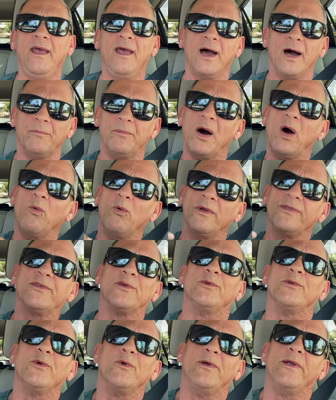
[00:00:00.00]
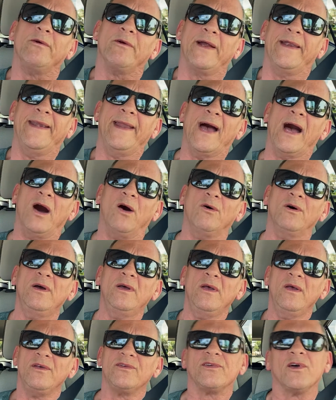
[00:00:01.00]
about what they're doing right now.
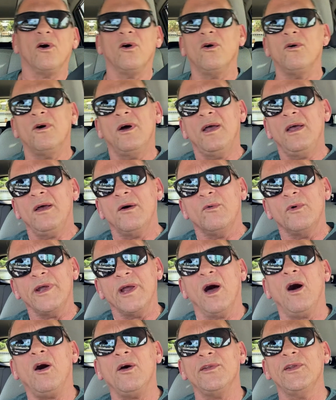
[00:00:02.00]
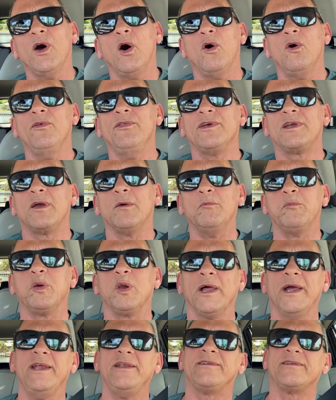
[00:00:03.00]
So we all know the
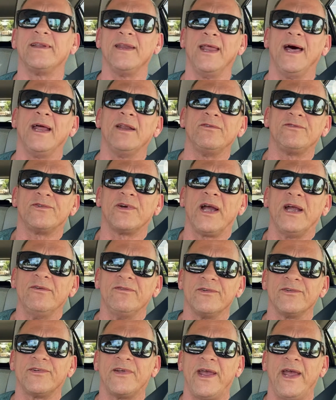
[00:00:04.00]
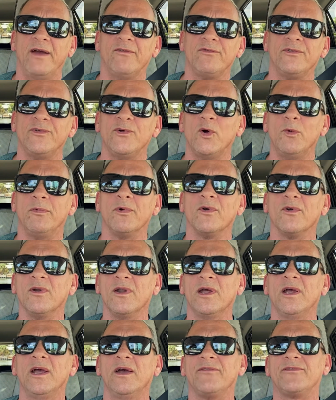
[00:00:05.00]
complaints a lot of drivers have with Uber and
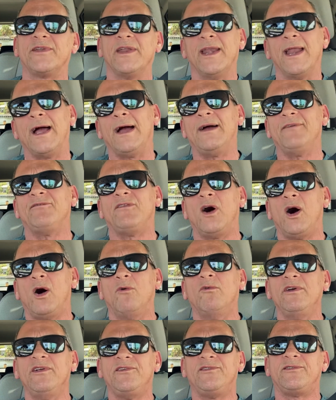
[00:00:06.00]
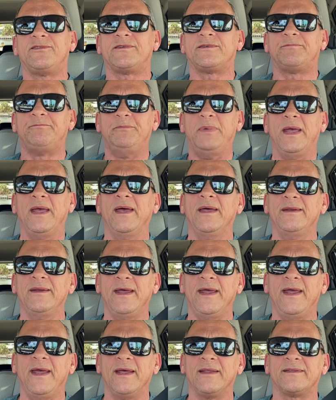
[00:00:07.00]
Lyft. And I've always been
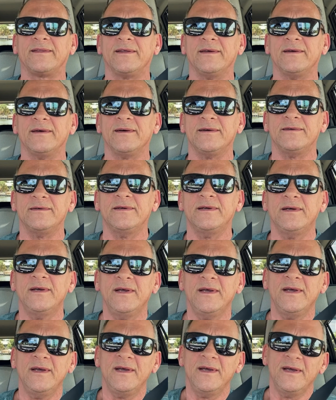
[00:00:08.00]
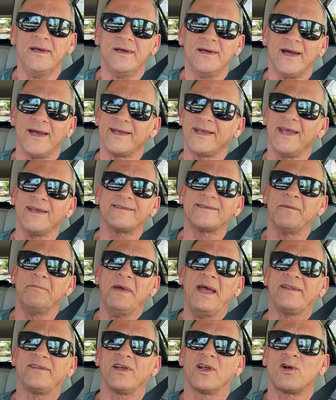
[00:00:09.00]
at the, I guess I'm
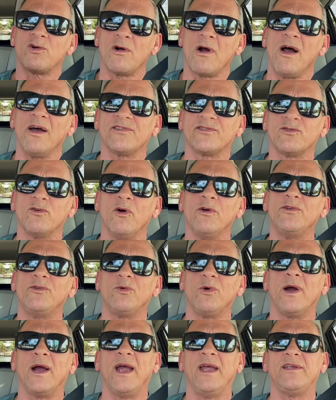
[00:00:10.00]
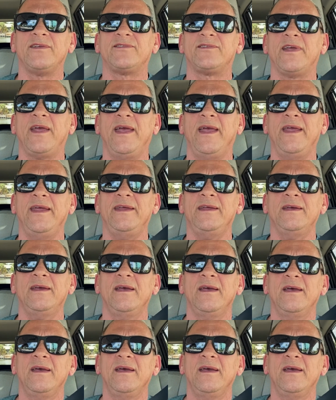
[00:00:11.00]
at the crossroads where I say,